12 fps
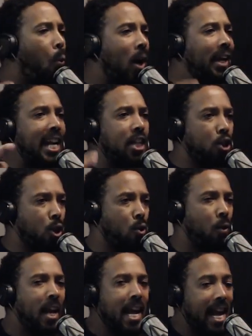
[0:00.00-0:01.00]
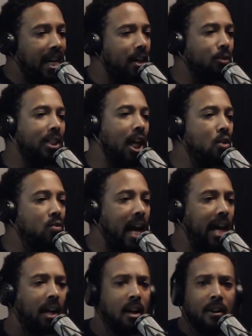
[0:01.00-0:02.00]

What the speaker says: 1 and 2, and it'll tell you that